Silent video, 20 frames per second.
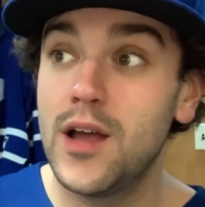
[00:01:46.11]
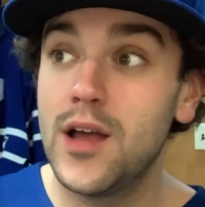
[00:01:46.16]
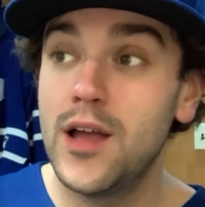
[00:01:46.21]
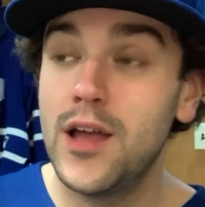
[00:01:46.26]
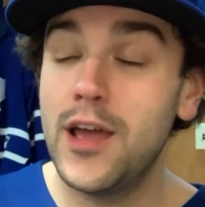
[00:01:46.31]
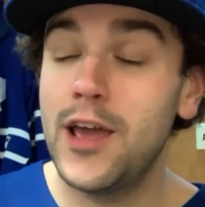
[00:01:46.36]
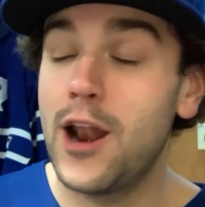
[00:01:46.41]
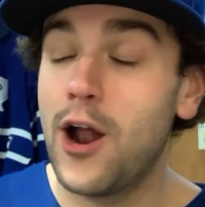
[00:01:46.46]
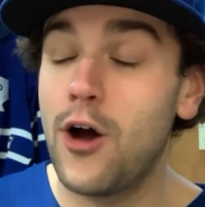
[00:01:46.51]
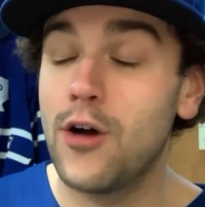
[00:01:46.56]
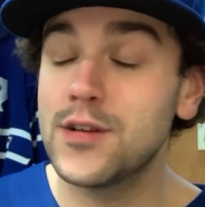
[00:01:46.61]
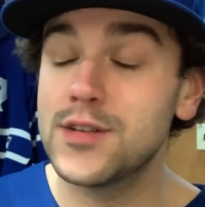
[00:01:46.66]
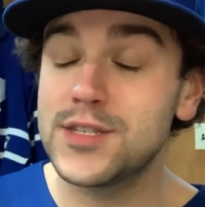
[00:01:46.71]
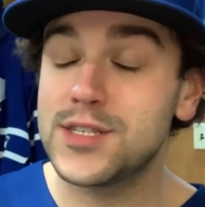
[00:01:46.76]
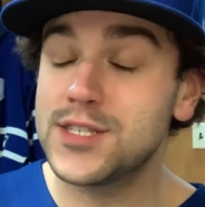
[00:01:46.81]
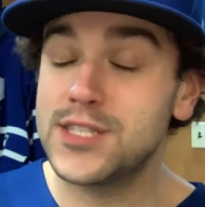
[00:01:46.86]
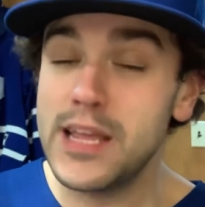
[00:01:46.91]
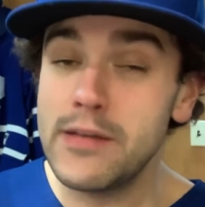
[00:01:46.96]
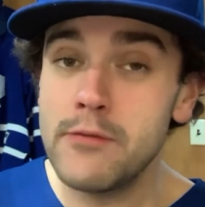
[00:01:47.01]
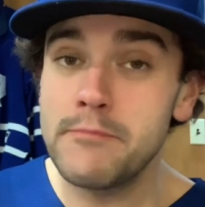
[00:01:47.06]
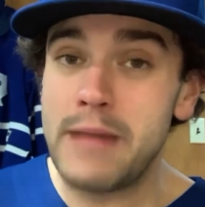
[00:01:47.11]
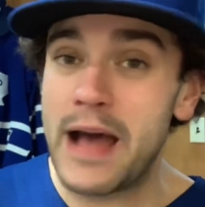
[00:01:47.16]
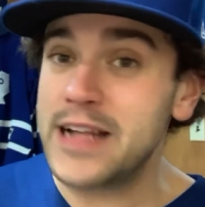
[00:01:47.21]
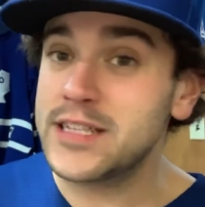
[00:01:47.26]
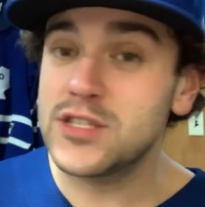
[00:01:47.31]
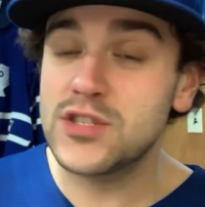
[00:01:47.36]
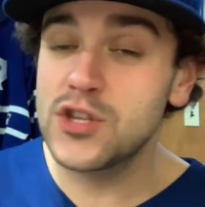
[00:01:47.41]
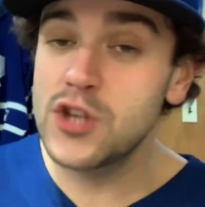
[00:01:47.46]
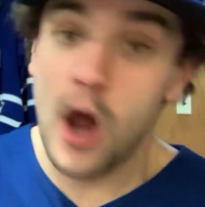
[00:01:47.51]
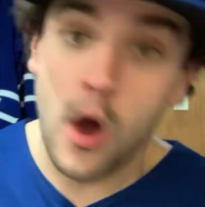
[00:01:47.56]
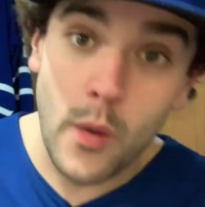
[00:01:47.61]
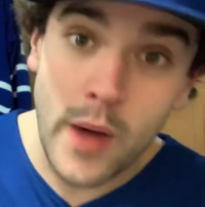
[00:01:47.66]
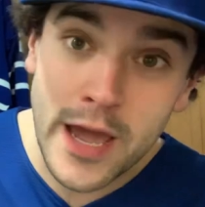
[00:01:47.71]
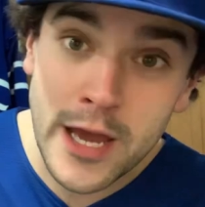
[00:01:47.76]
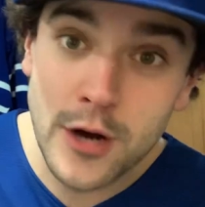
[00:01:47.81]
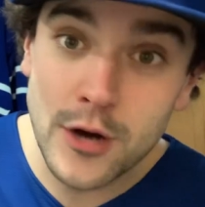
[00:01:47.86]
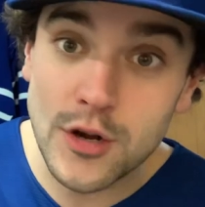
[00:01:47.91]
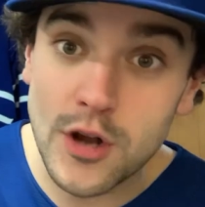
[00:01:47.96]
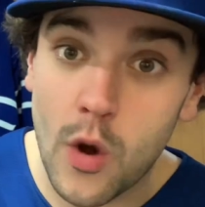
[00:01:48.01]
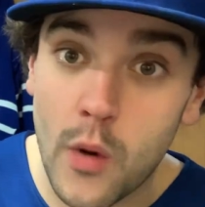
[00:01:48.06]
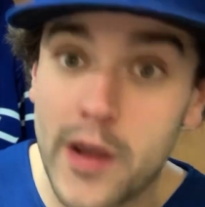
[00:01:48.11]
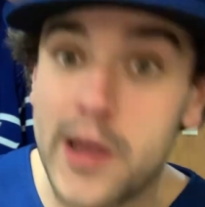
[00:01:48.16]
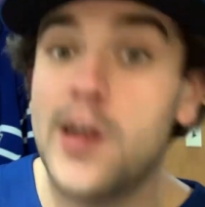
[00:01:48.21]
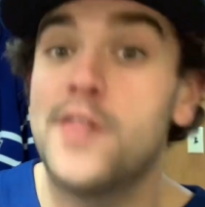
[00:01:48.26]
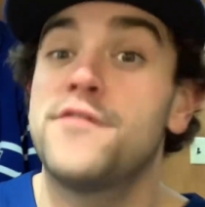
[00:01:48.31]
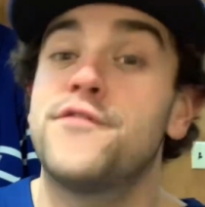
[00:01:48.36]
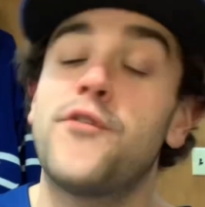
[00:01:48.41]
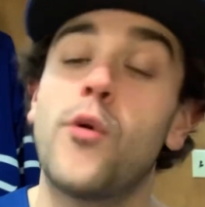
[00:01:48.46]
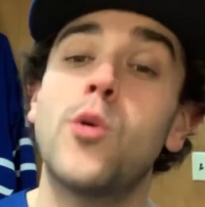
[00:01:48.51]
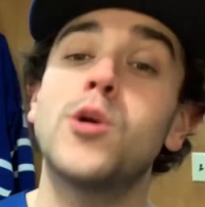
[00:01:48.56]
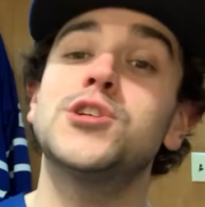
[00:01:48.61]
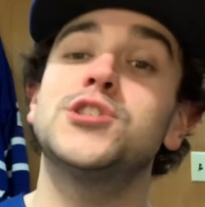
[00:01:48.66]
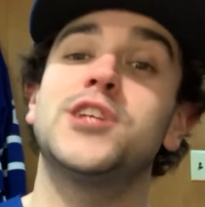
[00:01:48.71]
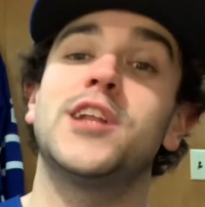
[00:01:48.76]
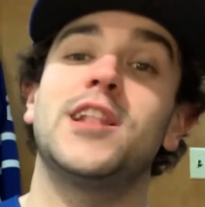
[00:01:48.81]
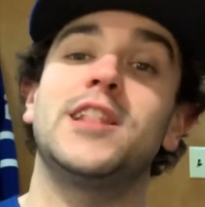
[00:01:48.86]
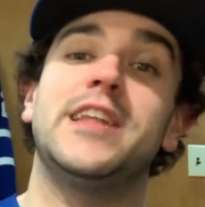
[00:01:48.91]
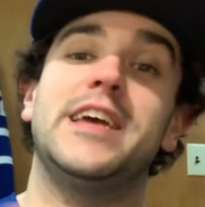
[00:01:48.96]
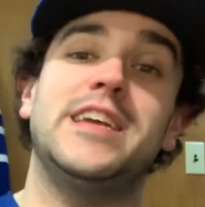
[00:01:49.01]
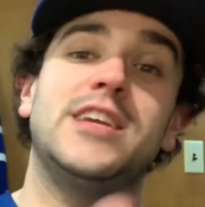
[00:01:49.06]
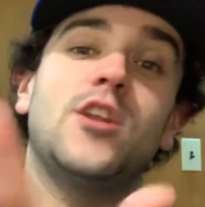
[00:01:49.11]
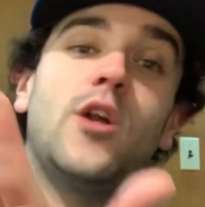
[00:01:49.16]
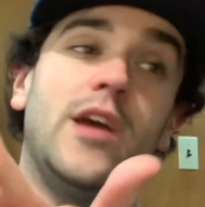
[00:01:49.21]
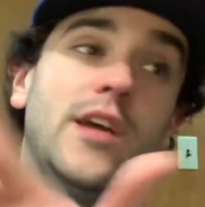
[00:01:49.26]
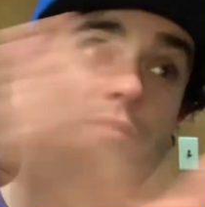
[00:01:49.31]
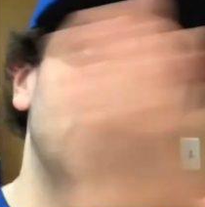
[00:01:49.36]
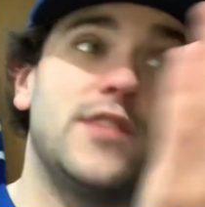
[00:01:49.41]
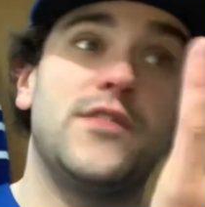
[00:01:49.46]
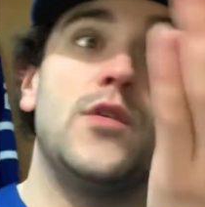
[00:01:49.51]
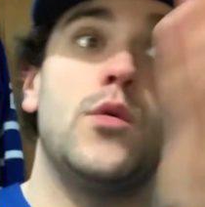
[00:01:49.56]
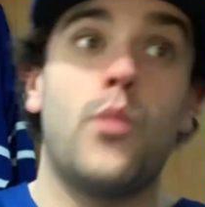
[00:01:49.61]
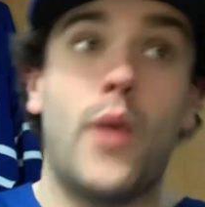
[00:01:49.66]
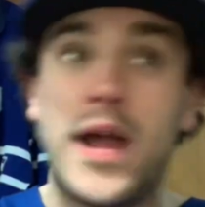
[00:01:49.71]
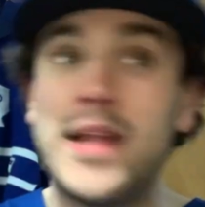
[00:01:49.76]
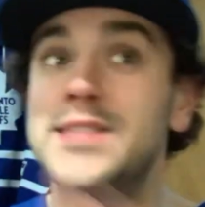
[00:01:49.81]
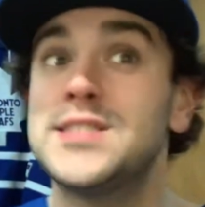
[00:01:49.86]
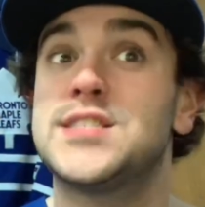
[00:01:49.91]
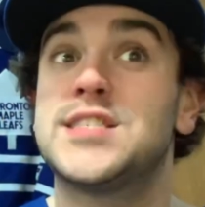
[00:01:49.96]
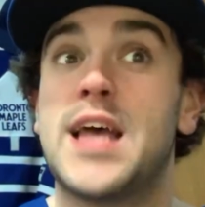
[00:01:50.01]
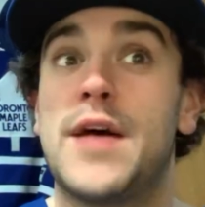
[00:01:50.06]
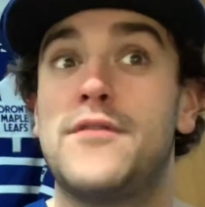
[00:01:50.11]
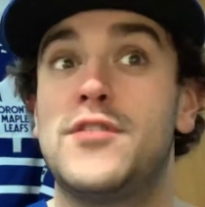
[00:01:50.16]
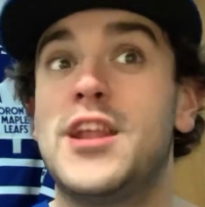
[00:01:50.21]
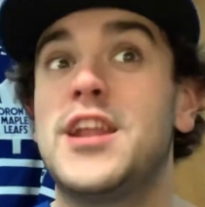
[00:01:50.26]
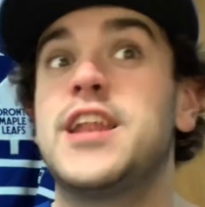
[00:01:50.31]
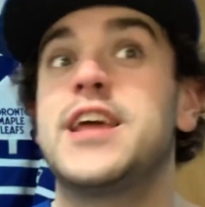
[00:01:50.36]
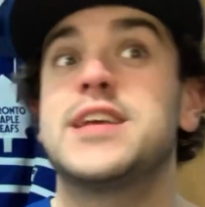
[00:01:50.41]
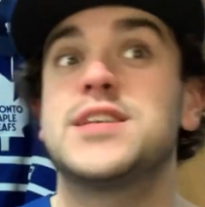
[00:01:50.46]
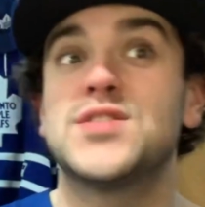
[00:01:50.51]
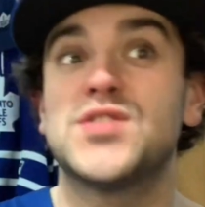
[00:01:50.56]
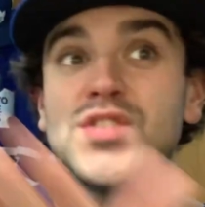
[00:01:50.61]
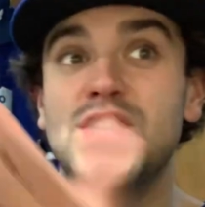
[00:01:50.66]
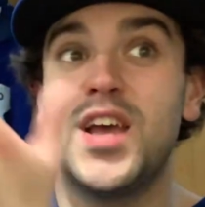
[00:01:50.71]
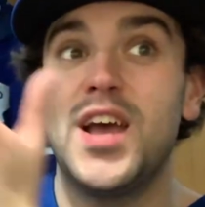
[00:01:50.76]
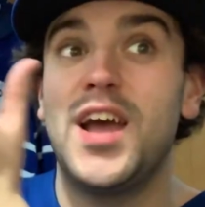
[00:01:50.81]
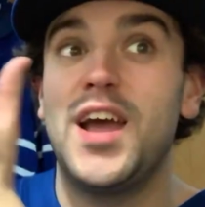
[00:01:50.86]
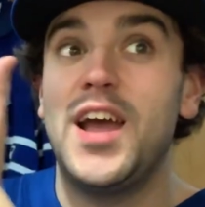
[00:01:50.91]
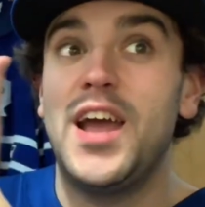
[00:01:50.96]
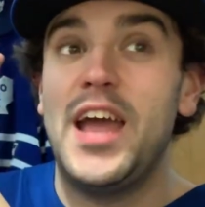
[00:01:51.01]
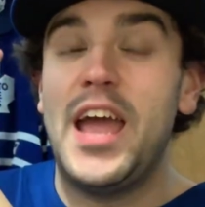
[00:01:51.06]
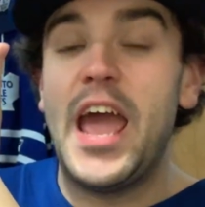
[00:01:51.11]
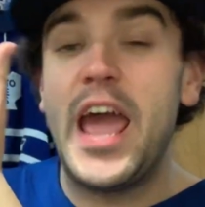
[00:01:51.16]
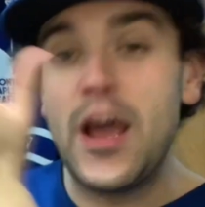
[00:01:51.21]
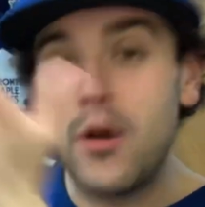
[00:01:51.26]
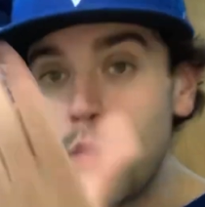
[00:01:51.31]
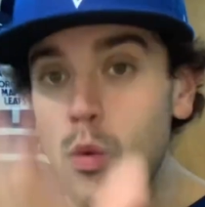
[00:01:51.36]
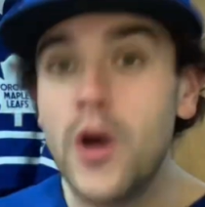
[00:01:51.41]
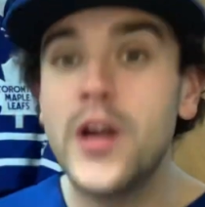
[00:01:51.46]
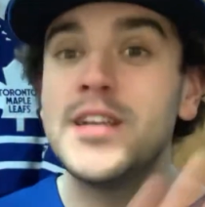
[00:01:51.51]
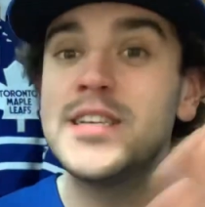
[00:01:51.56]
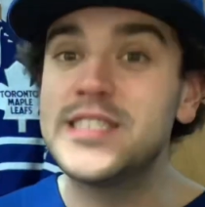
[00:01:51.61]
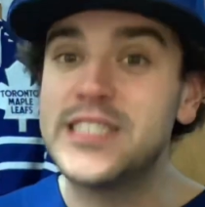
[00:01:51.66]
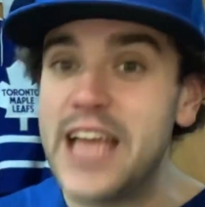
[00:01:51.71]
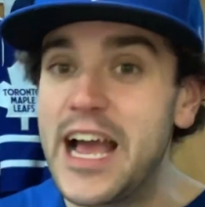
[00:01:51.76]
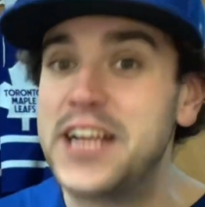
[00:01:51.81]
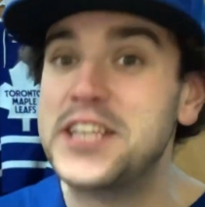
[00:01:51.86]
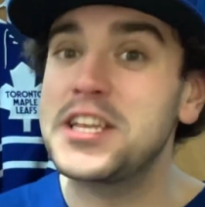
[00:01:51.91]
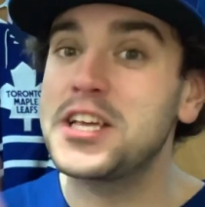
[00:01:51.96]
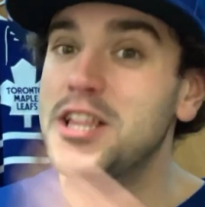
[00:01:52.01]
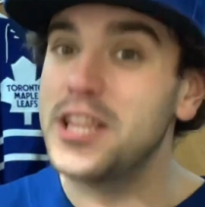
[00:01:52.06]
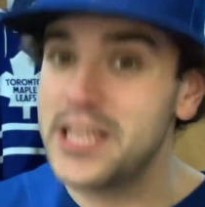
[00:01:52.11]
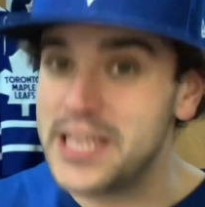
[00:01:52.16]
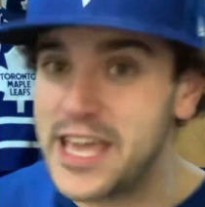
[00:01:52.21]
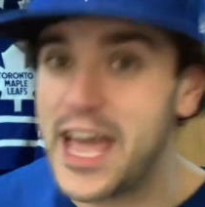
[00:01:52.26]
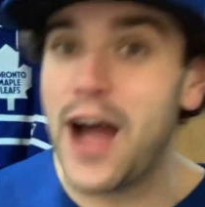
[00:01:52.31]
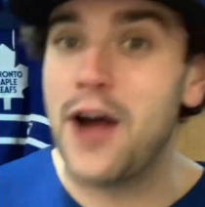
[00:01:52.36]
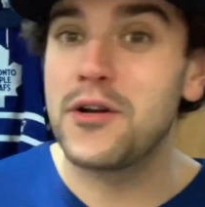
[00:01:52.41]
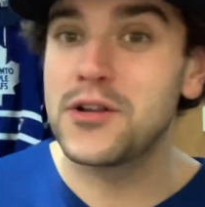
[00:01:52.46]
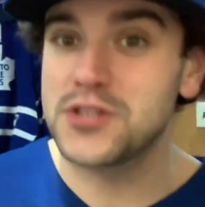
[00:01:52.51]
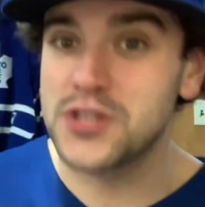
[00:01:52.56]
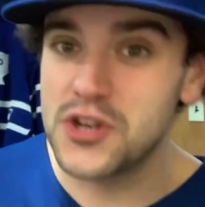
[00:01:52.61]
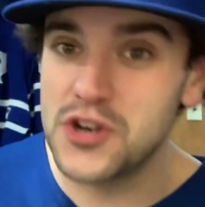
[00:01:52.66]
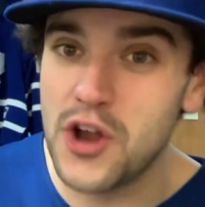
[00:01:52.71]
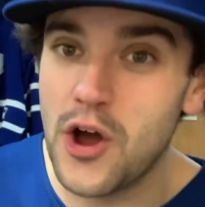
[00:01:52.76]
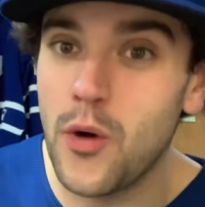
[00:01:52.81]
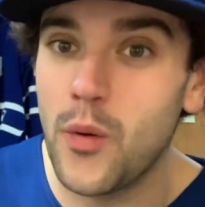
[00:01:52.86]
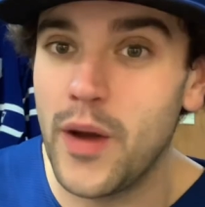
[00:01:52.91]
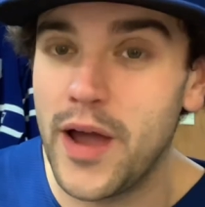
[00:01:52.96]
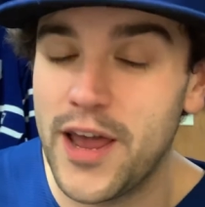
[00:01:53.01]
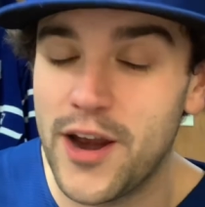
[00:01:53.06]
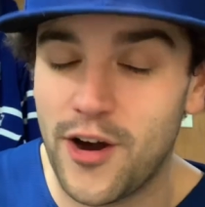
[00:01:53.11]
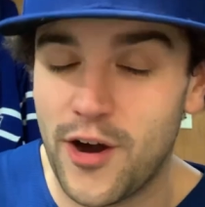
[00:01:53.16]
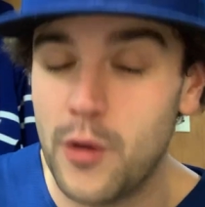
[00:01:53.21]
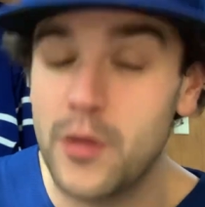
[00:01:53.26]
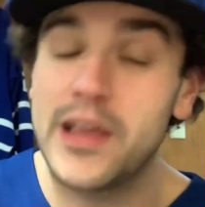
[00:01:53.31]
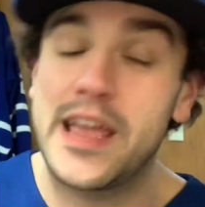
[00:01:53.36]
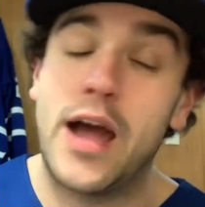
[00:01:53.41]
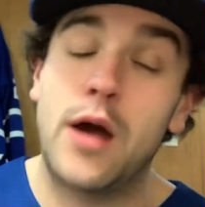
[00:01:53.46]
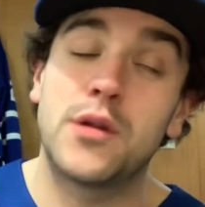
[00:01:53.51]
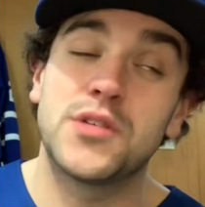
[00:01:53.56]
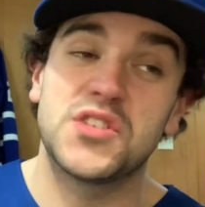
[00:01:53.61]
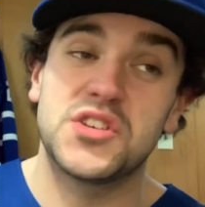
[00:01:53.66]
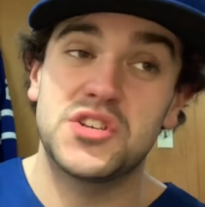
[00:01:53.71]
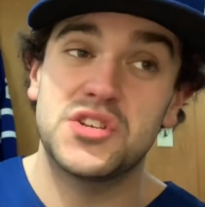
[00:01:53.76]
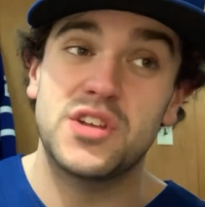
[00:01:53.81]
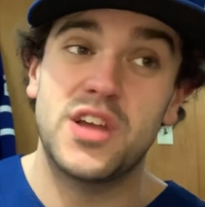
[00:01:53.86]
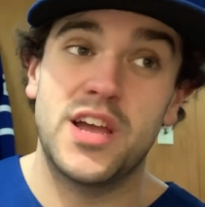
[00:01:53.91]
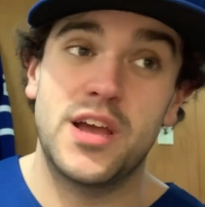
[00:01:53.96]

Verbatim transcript: you know, Steven Matz is a no-hitter going, and unfortunately, you know, even if he went 7 innings, it wouldn't technically count as a no-hitter. It would count as a